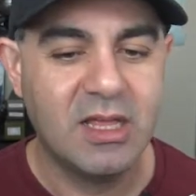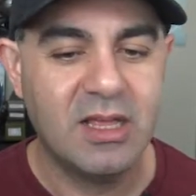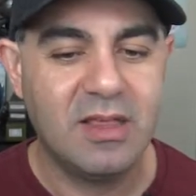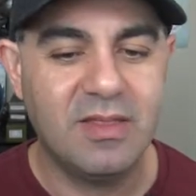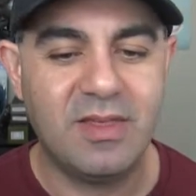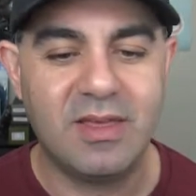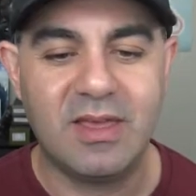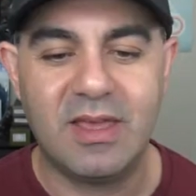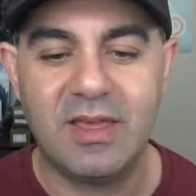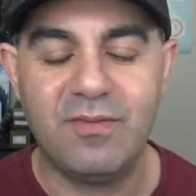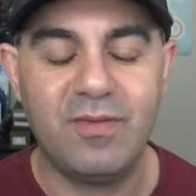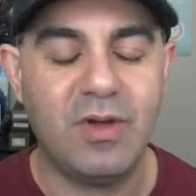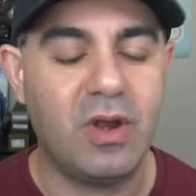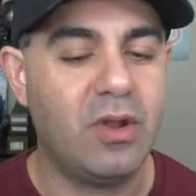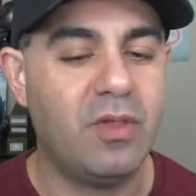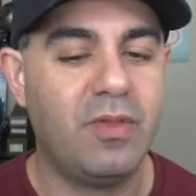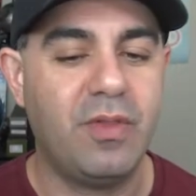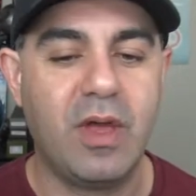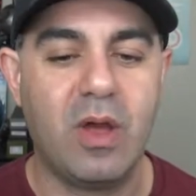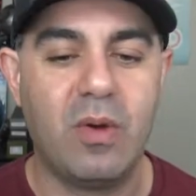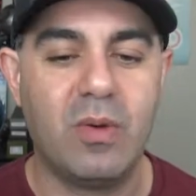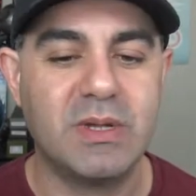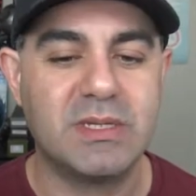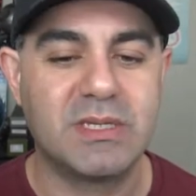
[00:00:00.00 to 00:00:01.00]

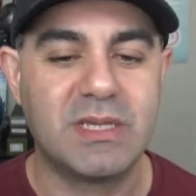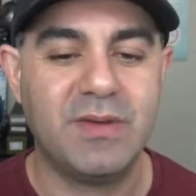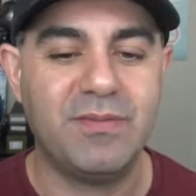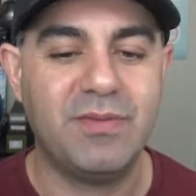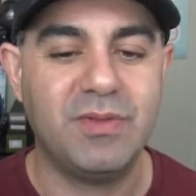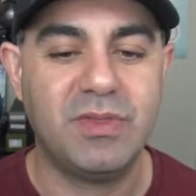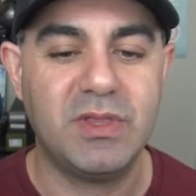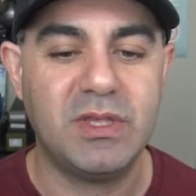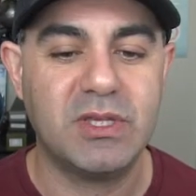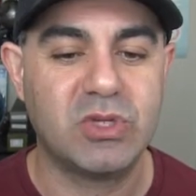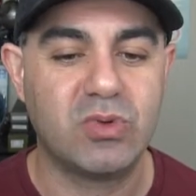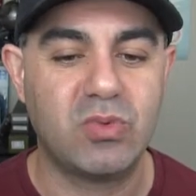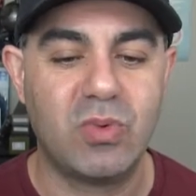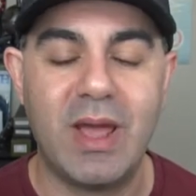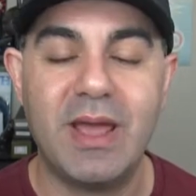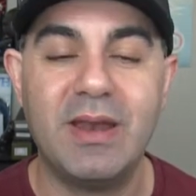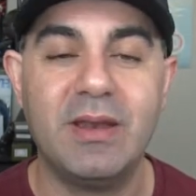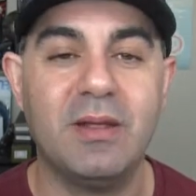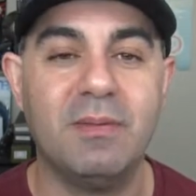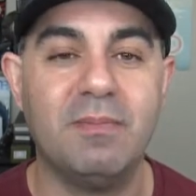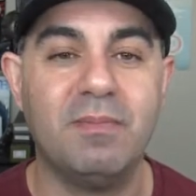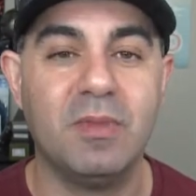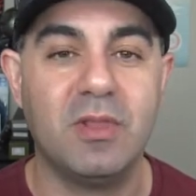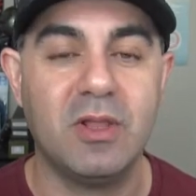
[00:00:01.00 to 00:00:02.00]
They always give it these
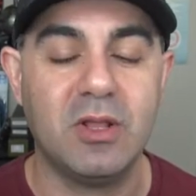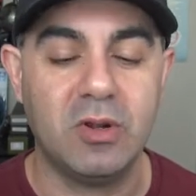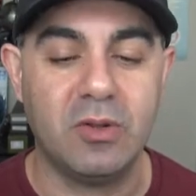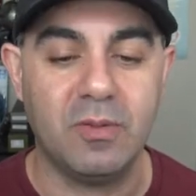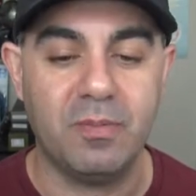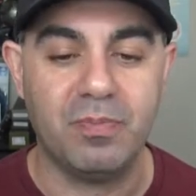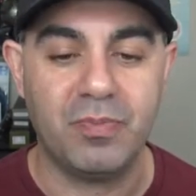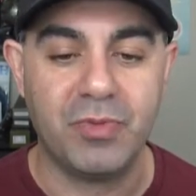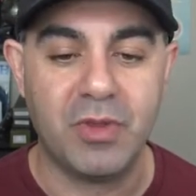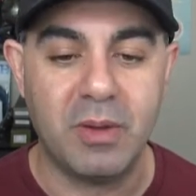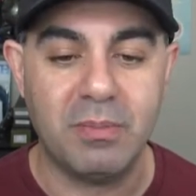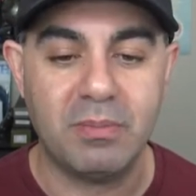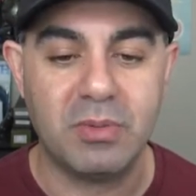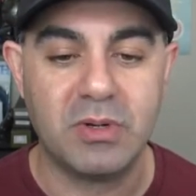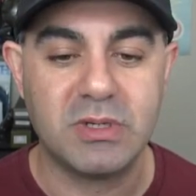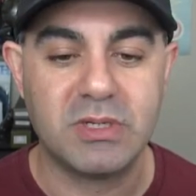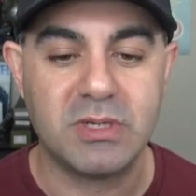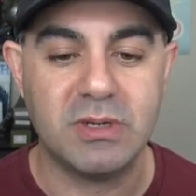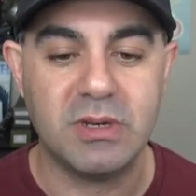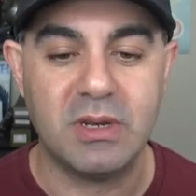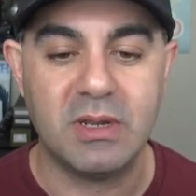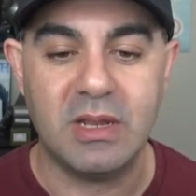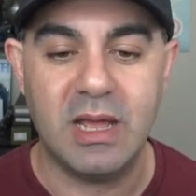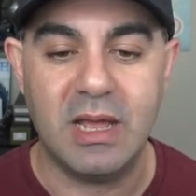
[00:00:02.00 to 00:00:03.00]
random little
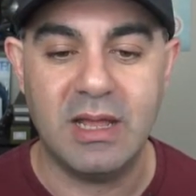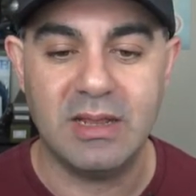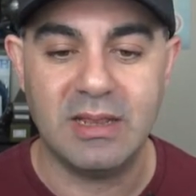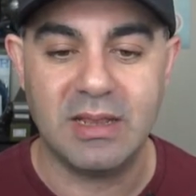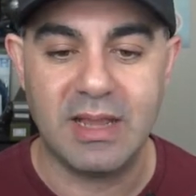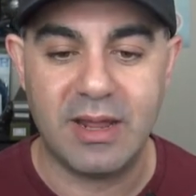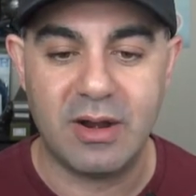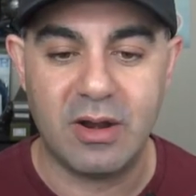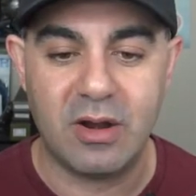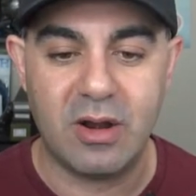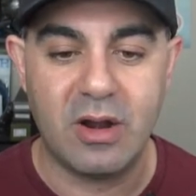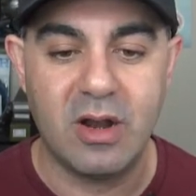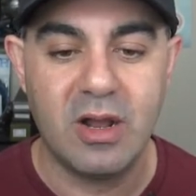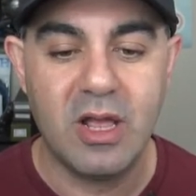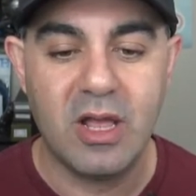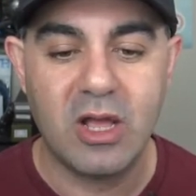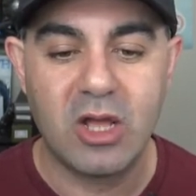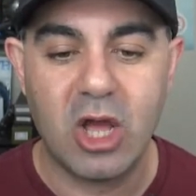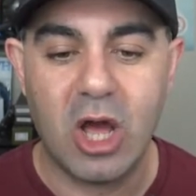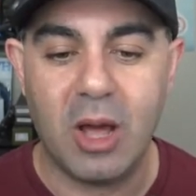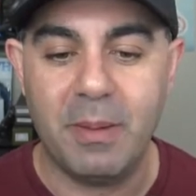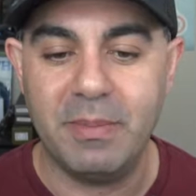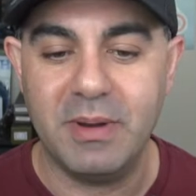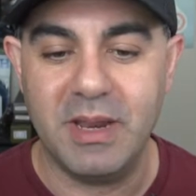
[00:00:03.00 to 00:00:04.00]
numbers and letter
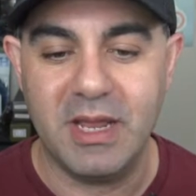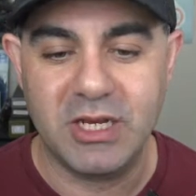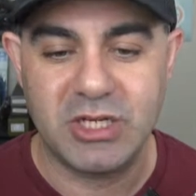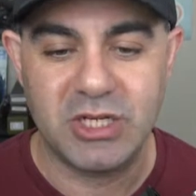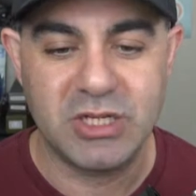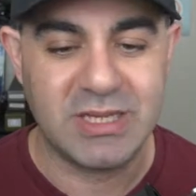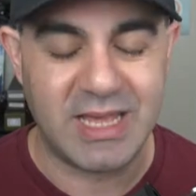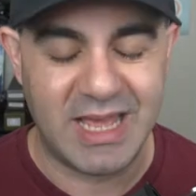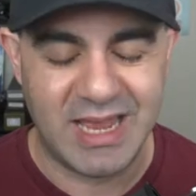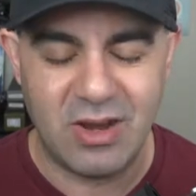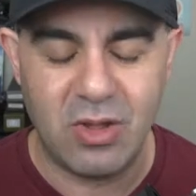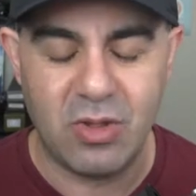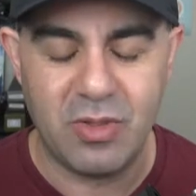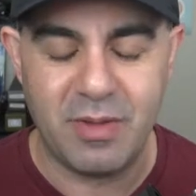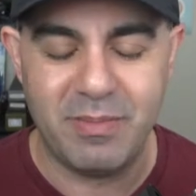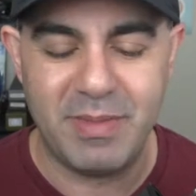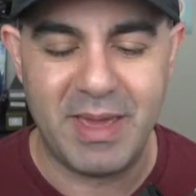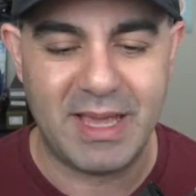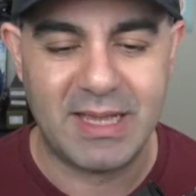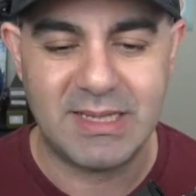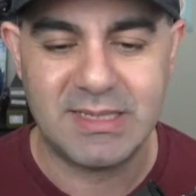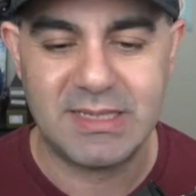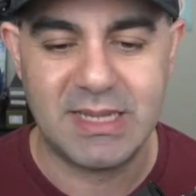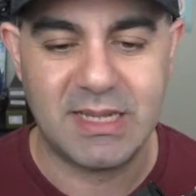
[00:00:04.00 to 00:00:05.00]
combinations. I know they
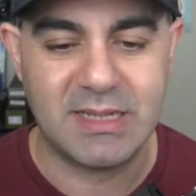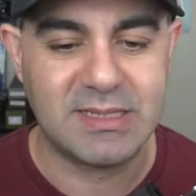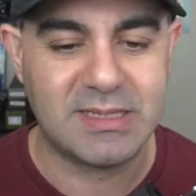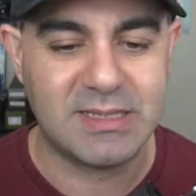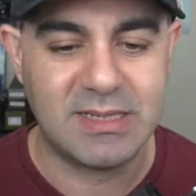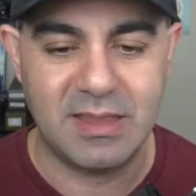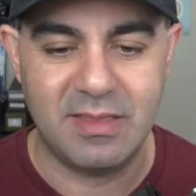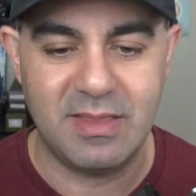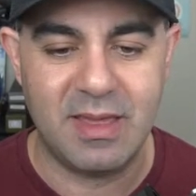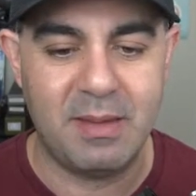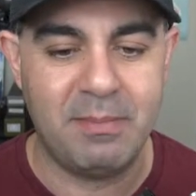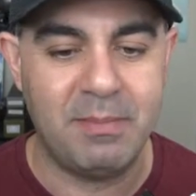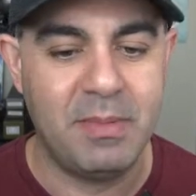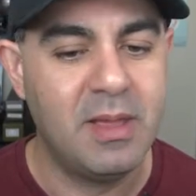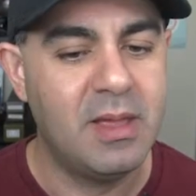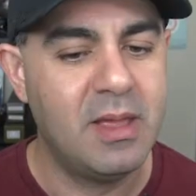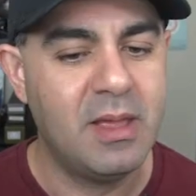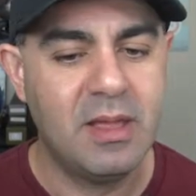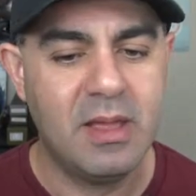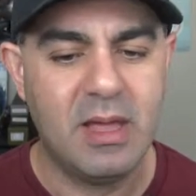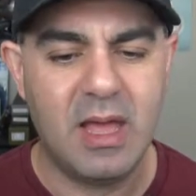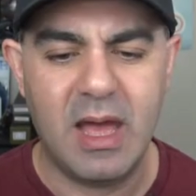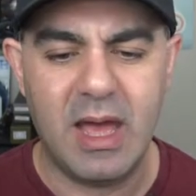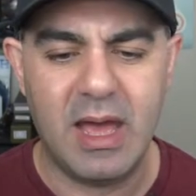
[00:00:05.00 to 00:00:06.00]
make sense to them.
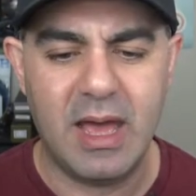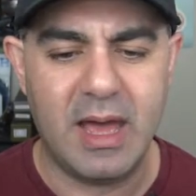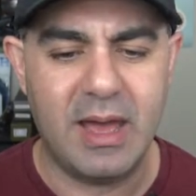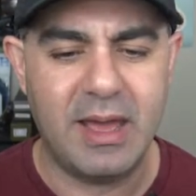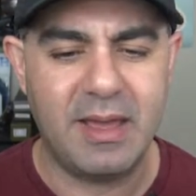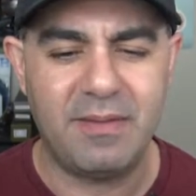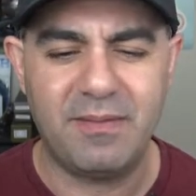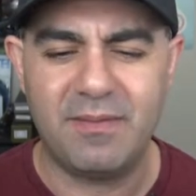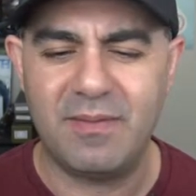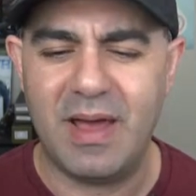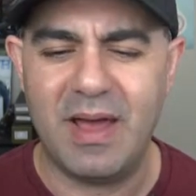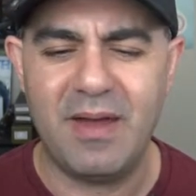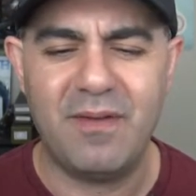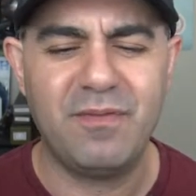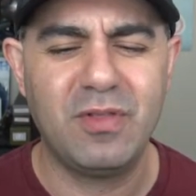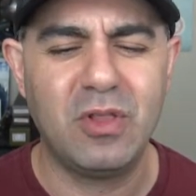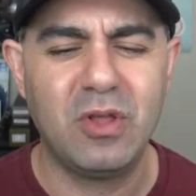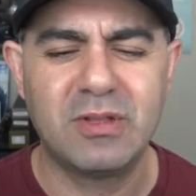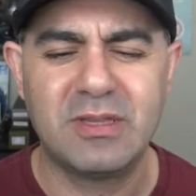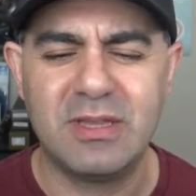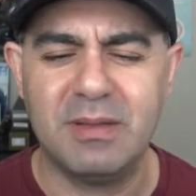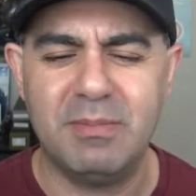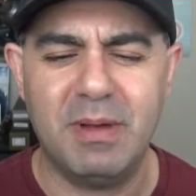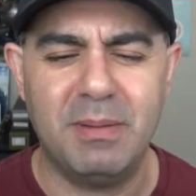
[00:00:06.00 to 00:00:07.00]
I've
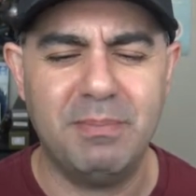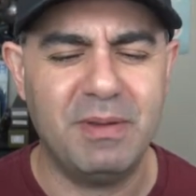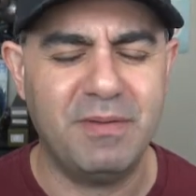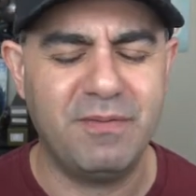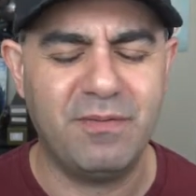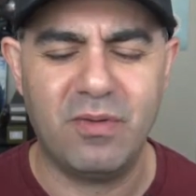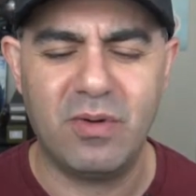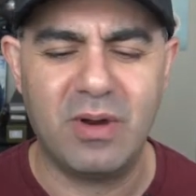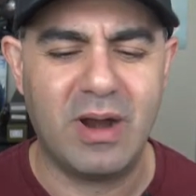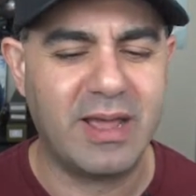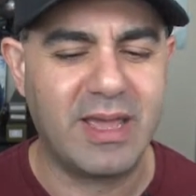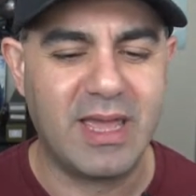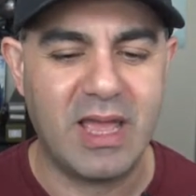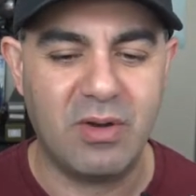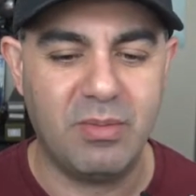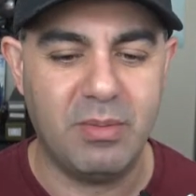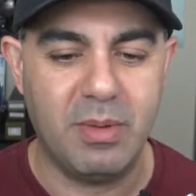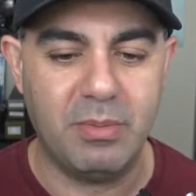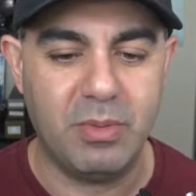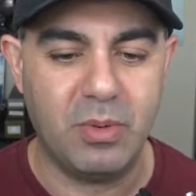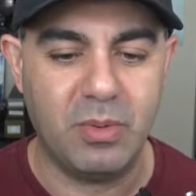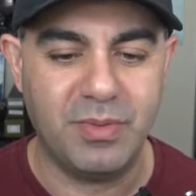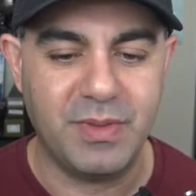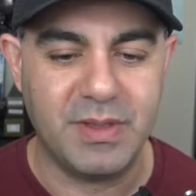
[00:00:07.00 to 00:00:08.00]
looked them up before. I can't
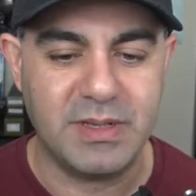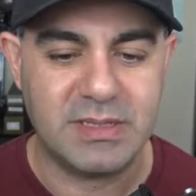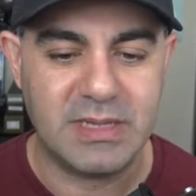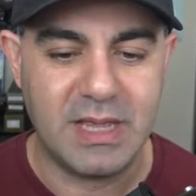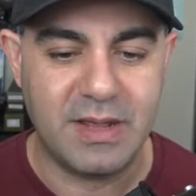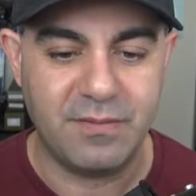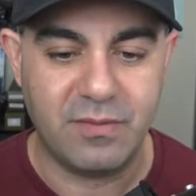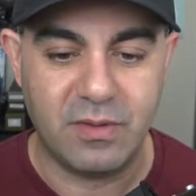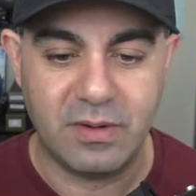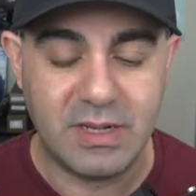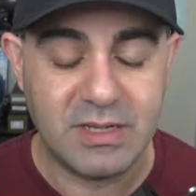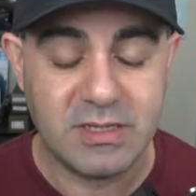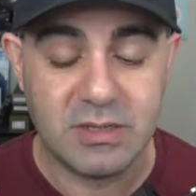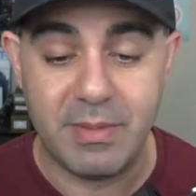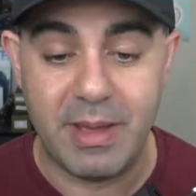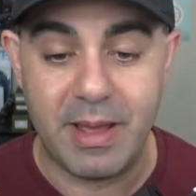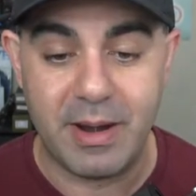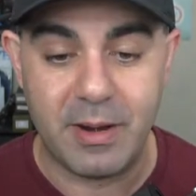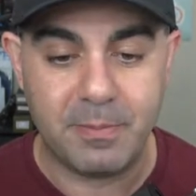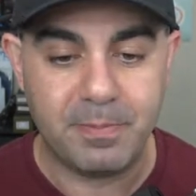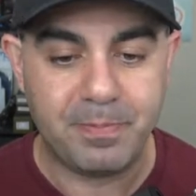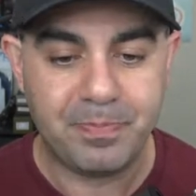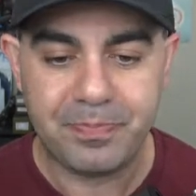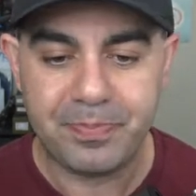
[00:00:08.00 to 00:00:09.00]
remember what they stand for. It doesn't
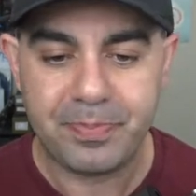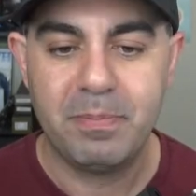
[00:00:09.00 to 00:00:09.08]
matter.